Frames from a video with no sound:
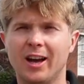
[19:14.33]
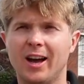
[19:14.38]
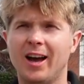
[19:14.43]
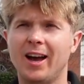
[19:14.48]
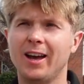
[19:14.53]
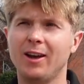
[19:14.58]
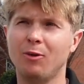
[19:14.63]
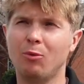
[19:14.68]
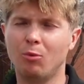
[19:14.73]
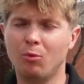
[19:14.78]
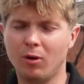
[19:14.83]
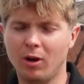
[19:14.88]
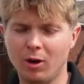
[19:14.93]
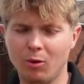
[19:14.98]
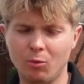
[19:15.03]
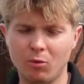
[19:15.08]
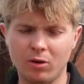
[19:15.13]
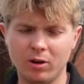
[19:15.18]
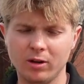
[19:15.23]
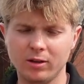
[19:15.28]
I
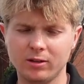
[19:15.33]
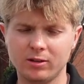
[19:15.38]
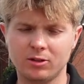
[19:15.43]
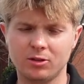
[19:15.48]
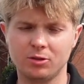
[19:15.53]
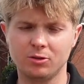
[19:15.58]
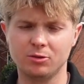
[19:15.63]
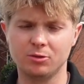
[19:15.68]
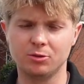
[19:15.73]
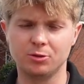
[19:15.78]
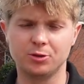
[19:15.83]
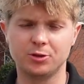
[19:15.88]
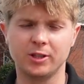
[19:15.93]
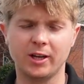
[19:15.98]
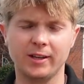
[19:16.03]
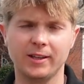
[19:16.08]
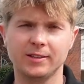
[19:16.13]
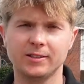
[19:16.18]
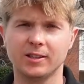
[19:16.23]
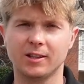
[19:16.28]
want to
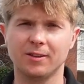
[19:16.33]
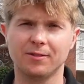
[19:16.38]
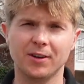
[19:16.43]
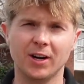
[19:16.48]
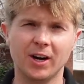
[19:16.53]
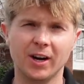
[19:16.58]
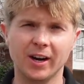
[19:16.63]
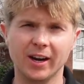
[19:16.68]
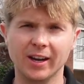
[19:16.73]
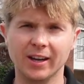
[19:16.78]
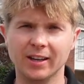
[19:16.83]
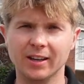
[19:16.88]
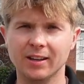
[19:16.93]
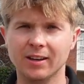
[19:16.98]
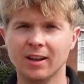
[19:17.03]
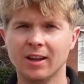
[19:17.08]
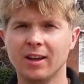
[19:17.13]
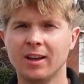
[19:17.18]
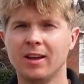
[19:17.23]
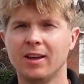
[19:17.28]
say this at the very end,